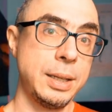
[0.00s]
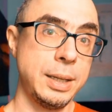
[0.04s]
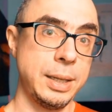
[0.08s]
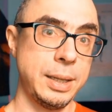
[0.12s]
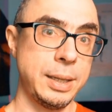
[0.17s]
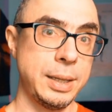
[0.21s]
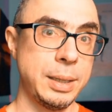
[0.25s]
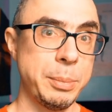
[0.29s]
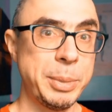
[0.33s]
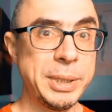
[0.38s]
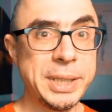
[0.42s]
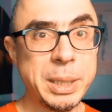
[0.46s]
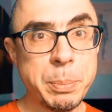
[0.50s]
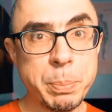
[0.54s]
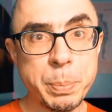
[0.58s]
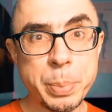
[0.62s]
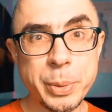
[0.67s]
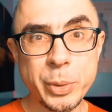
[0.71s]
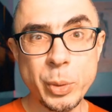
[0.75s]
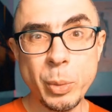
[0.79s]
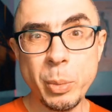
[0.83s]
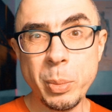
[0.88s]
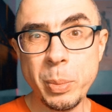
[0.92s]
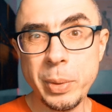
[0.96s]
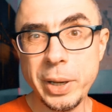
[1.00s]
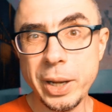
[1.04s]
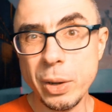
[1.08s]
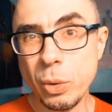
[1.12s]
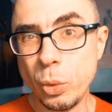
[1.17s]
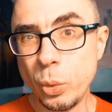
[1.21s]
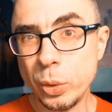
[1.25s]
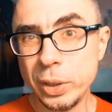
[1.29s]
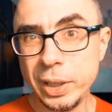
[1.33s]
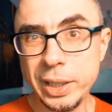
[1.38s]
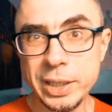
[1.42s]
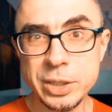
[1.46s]
But I probably
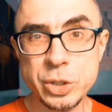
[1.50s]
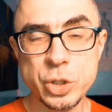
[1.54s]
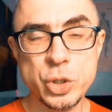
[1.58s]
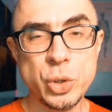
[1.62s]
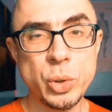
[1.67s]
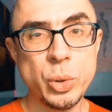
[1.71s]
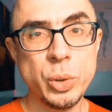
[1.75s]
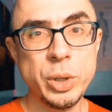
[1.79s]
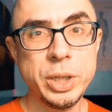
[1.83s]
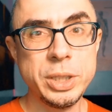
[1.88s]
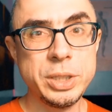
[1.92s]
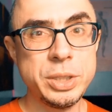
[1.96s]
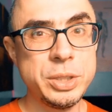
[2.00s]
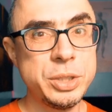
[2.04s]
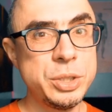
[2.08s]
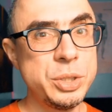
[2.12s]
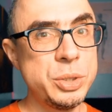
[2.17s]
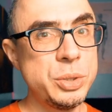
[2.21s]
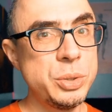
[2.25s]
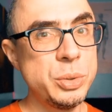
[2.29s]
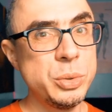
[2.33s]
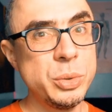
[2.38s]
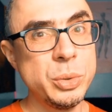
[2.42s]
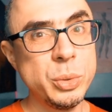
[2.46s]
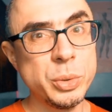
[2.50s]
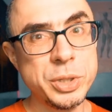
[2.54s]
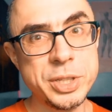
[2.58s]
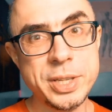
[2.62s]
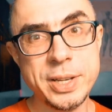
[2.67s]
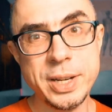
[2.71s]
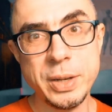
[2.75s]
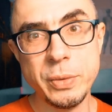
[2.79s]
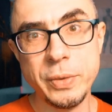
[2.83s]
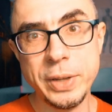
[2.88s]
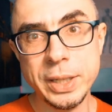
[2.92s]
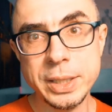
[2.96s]
only enjoyed 2 or
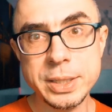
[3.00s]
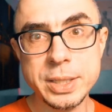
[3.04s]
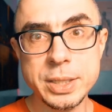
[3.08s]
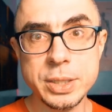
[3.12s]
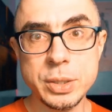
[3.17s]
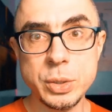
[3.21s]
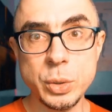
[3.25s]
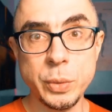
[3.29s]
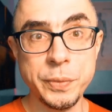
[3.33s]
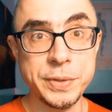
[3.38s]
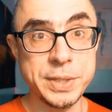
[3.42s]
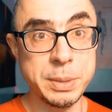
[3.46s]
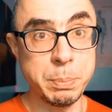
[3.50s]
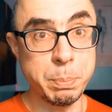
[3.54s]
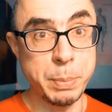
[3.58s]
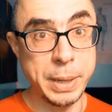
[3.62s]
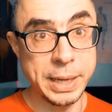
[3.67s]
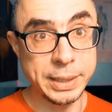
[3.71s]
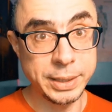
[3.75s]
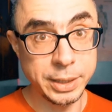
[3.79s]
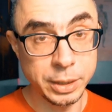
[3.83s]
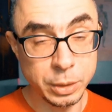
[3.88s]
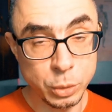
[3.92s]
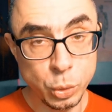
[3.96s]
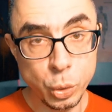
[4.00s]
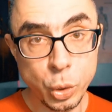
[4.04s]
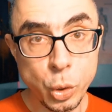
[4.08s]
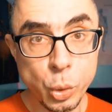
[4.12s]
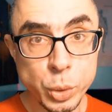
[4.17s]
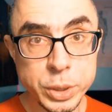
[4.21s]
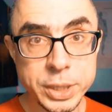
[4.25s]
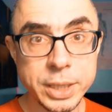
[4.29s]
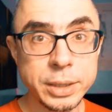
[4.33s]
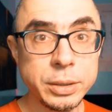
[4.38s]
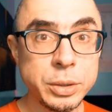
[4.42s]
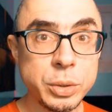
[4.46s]
3 weeks of the beta
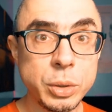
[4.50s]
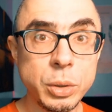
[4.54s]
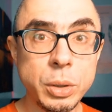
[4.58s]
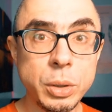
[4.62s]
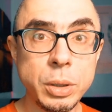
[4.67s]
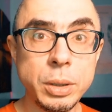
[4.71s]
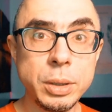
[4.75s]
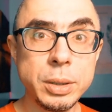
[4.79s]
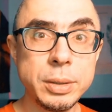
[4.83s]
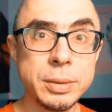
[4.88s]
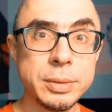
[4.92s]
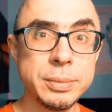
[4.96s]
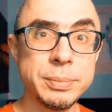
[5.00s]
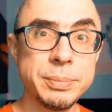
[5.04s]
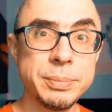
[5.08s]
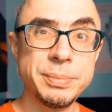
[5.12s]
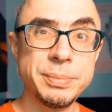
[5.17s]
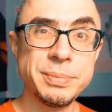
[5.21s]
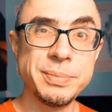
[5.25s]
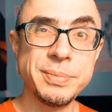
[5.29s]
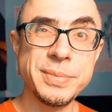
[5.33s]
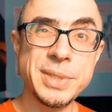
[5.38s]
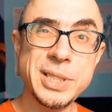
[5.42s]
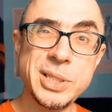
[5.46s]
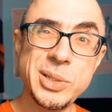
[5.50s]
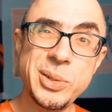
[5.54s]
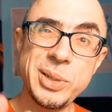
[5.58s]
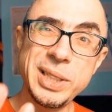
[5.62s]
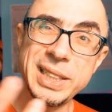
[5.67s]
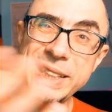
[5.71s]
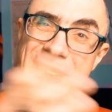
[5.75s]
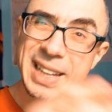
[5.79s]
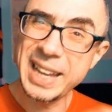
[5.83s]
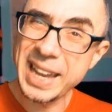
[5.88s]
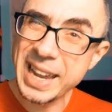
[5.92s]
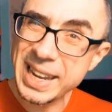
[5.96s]
glucose control. So it
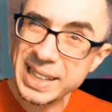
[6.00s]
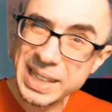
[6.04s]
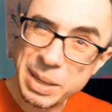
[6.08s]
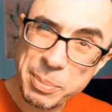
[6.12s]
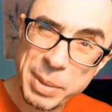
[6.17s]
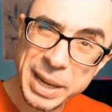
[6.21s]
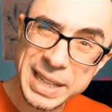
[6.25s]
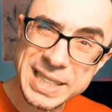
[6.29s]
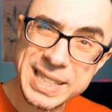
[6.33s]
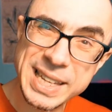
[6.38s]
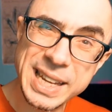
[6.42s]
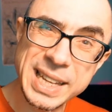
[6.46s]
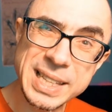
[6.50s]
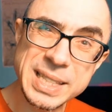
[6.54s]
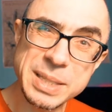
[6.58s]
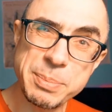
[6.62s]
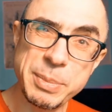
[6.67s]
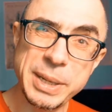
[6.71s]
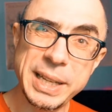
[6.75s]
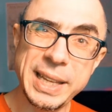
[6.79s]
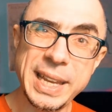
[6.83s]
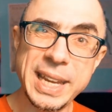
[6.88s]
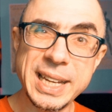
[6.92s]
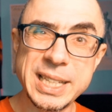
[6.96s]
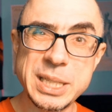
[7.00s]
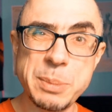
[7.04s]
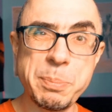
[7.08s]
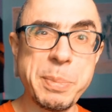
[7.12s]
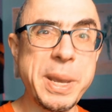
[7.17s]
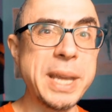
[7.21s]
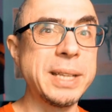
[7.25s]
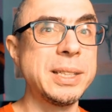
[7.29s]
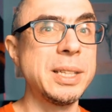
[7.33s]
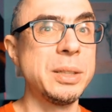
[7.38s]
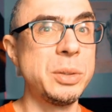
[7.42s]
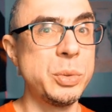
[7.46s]
kinda makes sense, but I
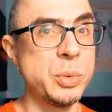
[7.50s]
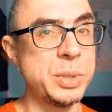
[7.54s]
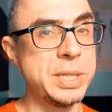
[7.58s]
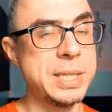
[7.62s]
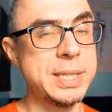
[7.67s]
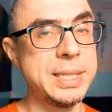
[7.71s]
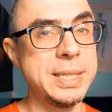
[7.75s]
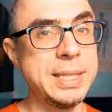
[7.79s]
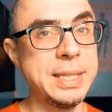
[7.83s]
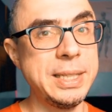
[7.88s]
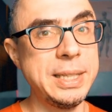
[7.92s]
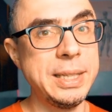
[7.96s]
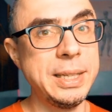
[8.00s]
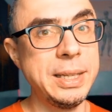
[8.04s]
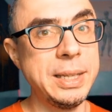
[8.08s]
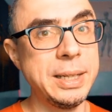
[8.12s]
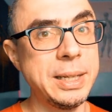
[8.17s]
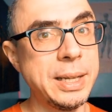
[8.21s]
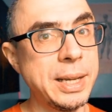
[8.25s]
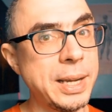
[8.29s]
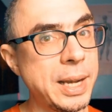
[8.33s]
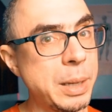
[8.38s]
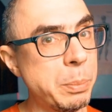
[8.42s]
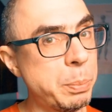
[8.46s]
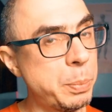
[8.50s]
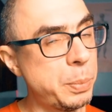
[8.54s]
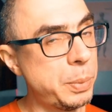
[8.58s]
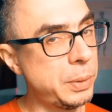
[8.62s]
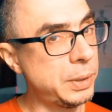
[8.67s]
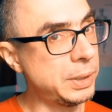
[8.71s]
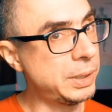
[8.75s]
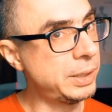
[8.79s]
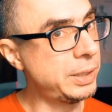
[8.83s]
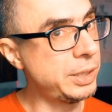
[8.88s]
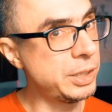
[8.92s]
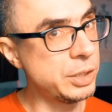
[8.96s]
expected to see a
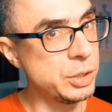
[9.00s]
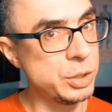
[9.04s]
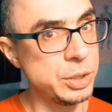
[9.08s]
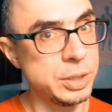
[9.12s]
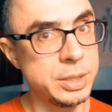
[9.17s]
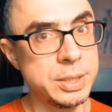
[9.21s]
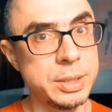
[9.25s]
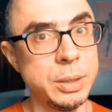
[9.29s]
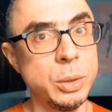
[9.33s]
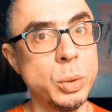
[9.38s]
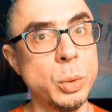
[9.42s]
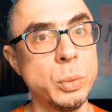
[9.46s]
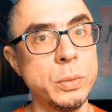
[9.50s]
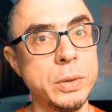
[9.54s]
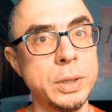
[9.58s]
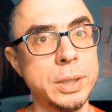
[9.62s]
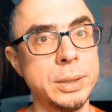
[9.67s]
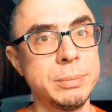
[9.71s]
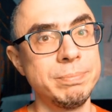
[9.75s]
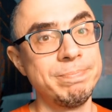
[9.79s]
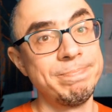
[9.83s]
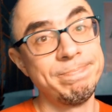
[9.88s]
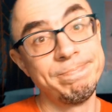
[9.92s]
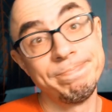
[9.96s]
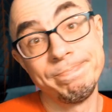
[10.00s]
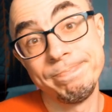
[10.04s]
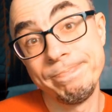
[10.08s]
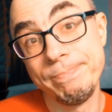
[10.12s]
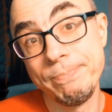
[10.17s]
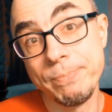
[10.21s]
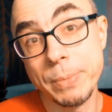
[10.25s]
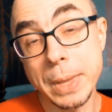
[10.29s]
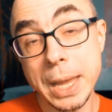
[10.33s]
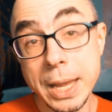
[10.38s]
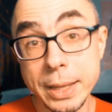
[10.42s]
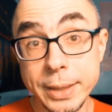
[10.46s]
couple digits lower.
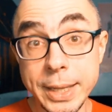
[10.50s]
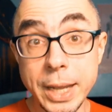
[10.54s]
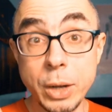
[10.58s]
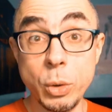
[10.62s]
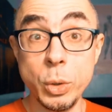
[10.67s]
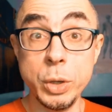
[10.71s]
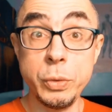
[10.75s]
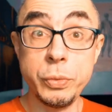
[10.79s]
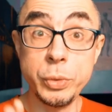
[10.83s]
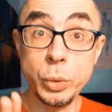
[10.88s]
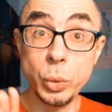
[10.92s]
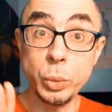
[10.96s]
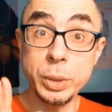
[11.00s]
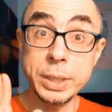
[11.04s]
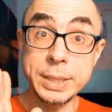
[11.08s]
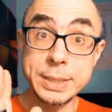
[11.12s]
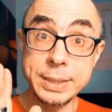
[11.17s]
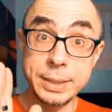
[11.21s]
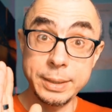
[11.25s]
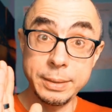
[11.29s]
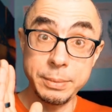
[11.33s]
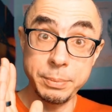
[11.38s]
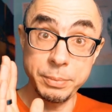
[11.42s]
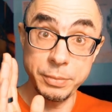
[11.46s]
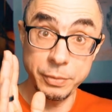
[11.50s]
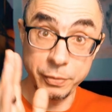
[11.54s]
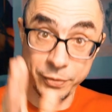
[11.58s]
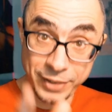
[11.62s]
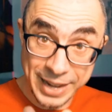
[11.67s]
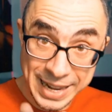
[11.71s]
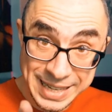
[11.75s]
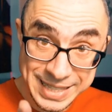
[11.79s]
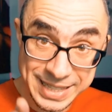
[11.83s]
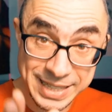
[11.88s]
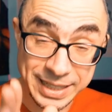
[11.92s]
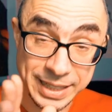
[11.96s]
Now, if you look at the
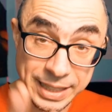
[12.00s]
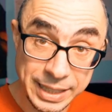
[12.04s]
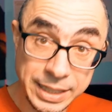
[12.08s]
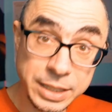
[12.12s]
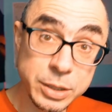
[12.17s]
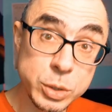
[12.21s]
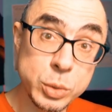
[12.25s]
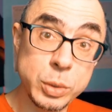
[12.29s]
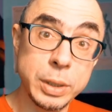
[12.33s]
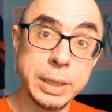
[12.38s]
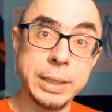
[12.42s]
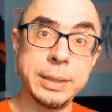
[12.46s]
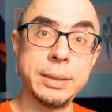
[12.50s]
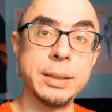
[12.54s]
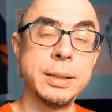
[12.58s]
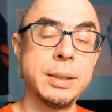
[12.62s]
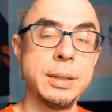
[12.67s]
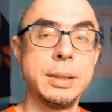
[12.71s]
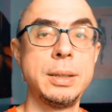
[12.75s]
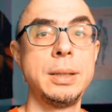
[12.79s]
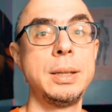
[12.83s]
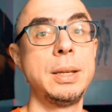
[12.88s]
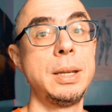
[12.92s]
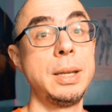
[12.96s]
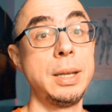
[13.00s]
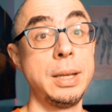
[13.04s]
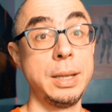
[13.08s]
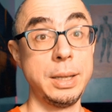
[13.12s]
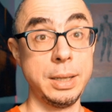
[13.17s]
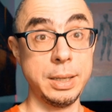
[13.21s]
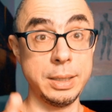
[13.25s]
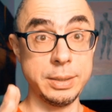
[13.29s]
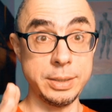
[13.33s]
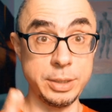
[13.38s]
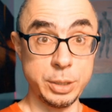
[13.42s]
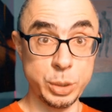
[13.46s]
fasting insulin,
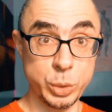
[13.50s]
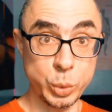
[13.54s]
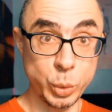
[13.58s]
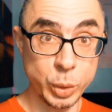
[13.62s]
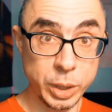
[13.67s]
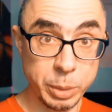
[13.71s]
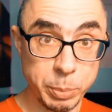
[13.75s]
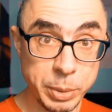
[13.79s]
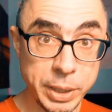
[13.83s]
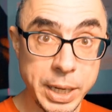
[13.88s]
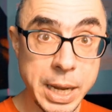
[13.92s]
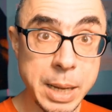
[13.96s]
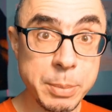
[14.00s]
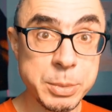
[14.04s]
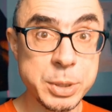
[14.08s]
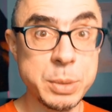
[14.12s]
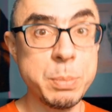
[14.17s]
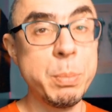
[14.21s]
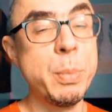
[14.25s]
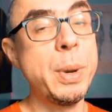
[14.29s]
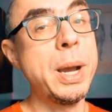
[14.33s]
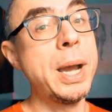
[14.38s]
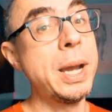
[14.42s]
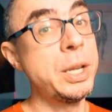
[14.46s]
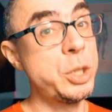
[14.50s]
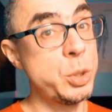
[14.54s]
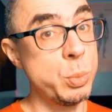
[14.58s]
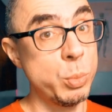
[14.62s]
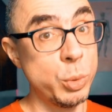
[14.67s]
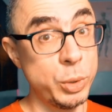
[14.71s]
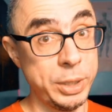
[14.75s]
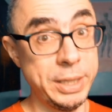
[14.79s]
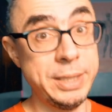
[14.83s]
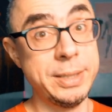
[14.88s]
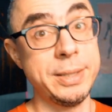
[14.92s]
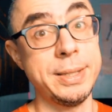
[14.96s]
the story becomes much
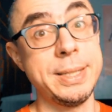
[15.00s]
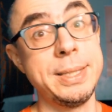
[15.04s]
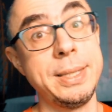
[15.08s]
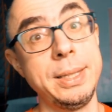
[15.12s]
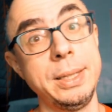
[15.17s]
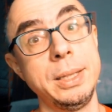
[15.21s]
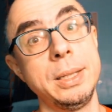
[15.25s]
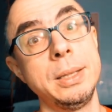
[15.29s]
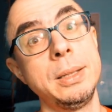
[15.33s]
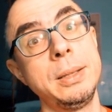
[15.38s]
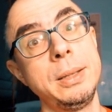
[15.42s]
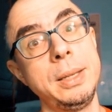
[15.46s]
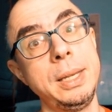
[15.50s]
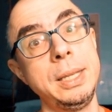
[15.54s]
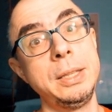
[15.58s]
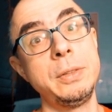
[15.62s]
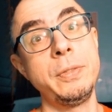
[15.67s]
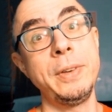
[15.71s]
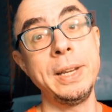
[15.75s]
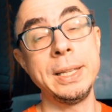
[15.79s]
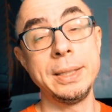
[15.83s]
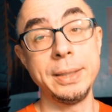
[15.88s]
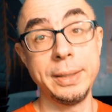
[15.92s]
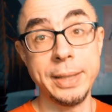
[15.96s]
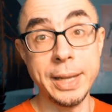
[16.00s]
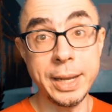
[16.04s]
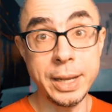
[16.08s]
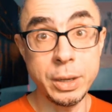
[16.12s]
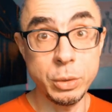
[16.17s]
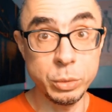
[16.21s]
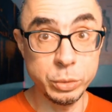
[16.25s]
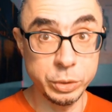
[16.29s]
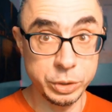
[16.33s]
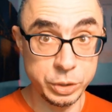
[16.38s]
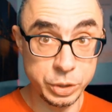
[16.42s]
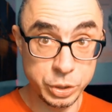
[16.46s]
more interesting. It went
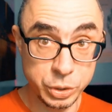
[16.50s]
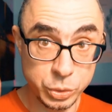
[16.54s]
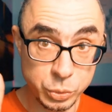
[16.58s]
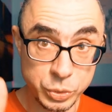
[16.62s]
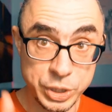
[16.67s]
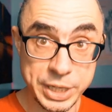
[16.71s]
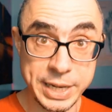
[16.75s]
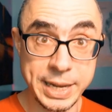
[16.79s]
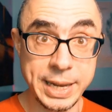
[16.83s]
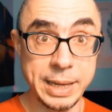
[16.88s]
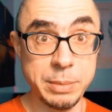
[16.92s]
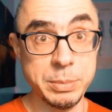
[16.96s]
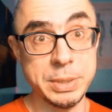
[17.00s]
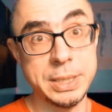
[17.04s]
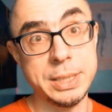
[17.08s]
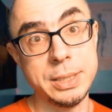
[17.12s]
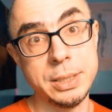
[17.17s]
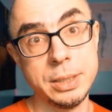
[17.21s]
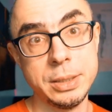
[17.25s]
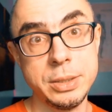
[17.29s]
down 2 times.